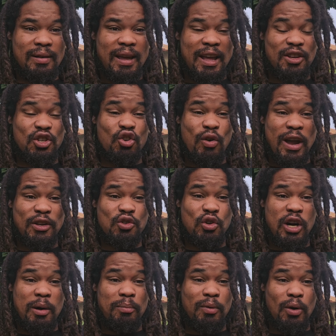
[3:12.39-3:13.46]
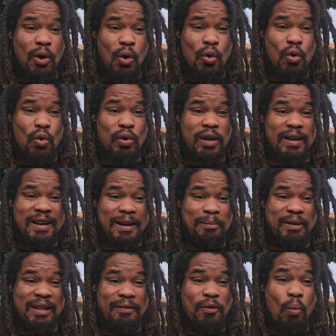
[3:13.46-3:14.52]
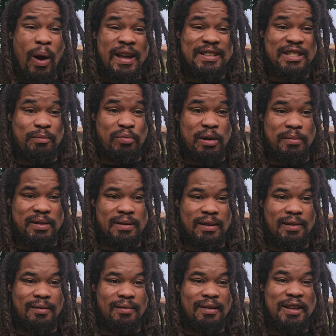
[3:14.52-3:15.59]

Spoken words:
and trying to uphold and uplift white supremacy.